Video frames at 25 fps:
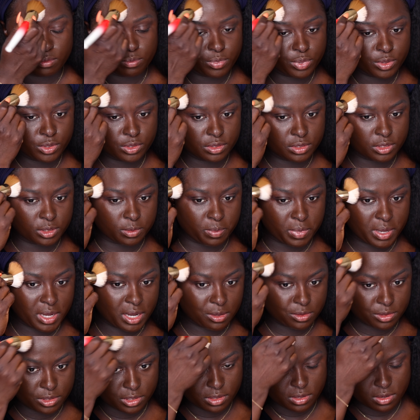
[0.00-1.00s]
put the
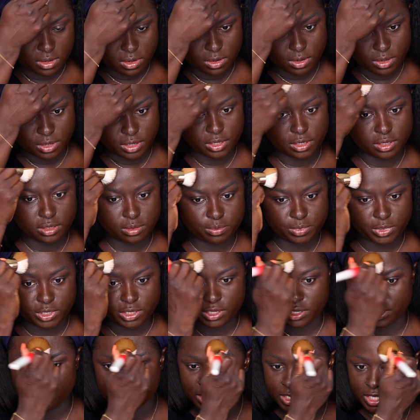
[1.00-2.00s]
powder on,
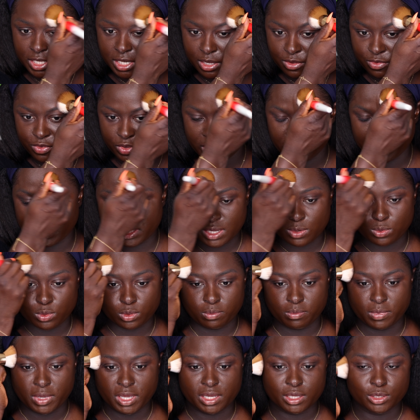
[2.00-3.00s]
because then I feel like that
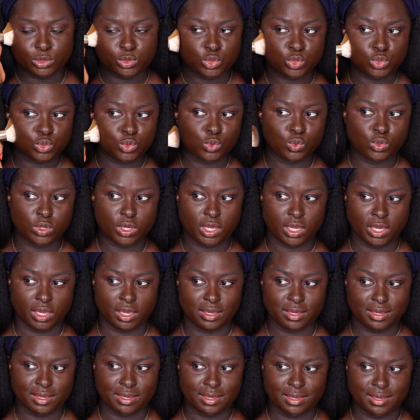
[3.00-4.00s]
would make it too
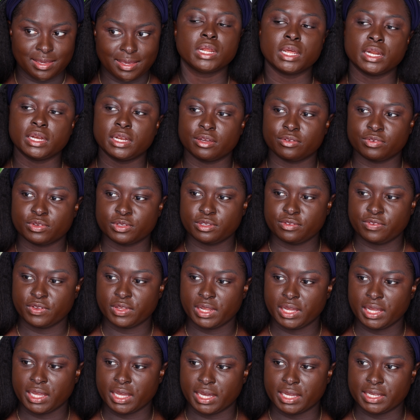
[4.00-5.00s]
cakey. And I definitely feel
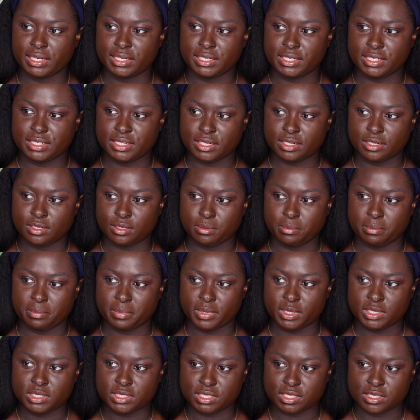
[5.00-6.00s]
like I didn't
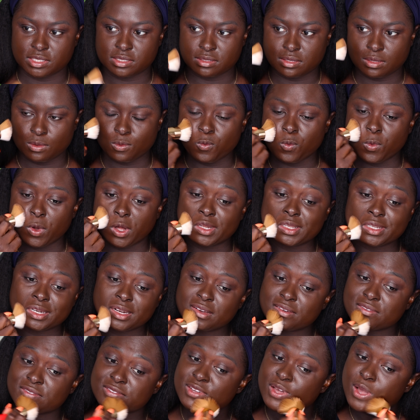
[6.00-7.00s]
mix this well
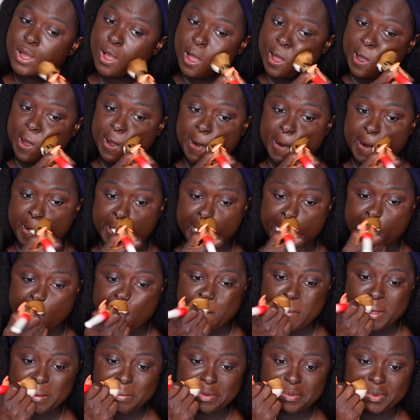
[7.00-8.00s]
enough,
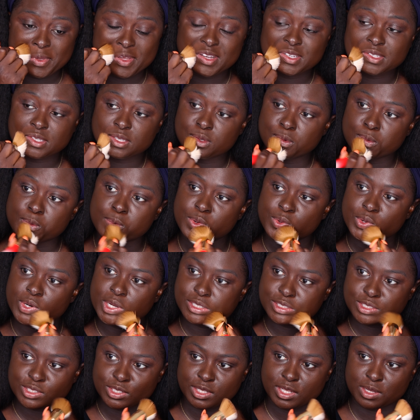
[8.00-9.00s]
or maybe because of the
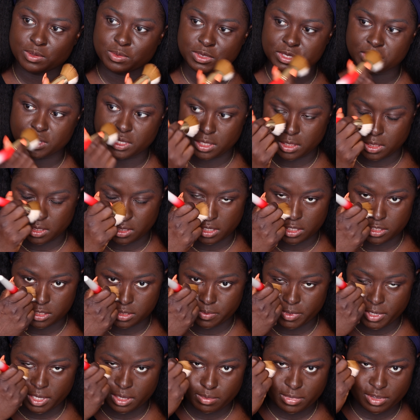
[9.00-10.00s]
bronzer that was in there,
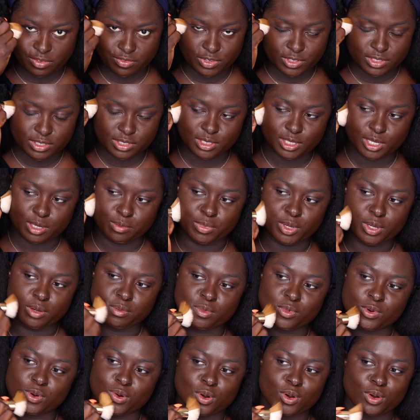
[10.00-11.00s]
it's making my face look a bit
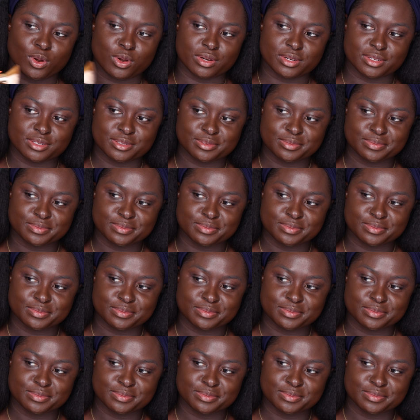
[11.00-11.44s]
more